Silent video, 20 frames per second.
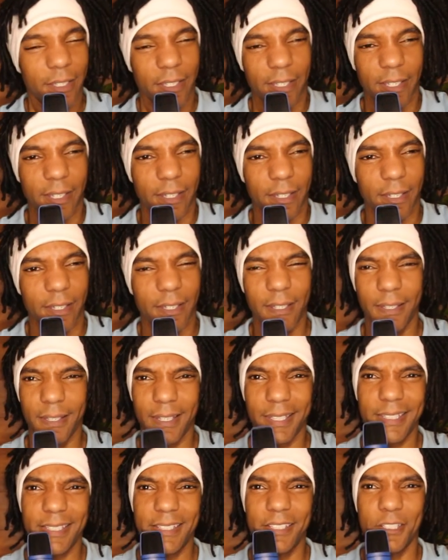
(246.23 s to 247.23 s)
Yeah,
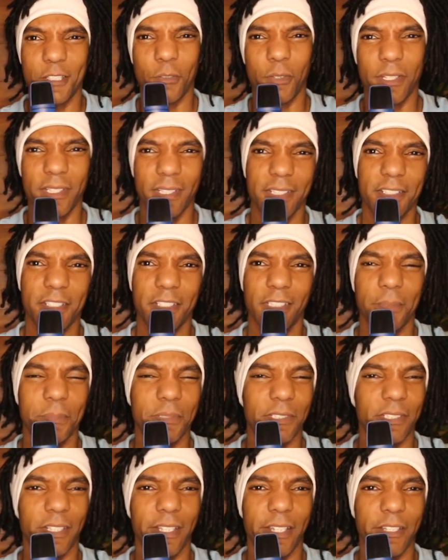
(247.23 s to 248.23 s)
I need to join these
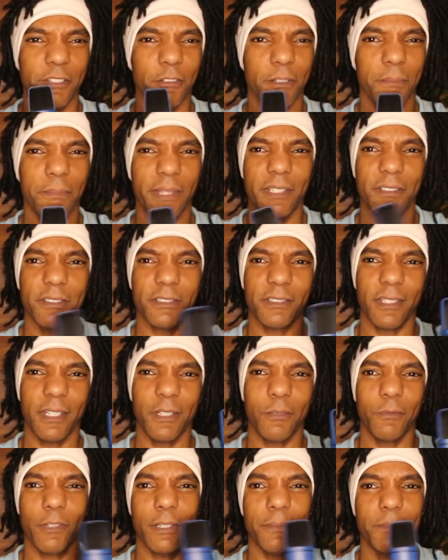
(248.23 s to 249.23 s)
clips together and make just
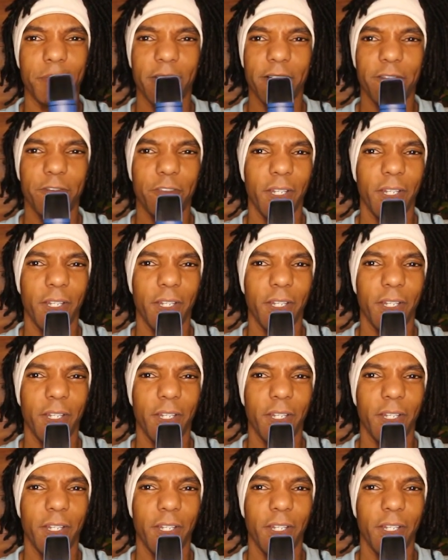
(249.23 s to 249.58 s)
like one big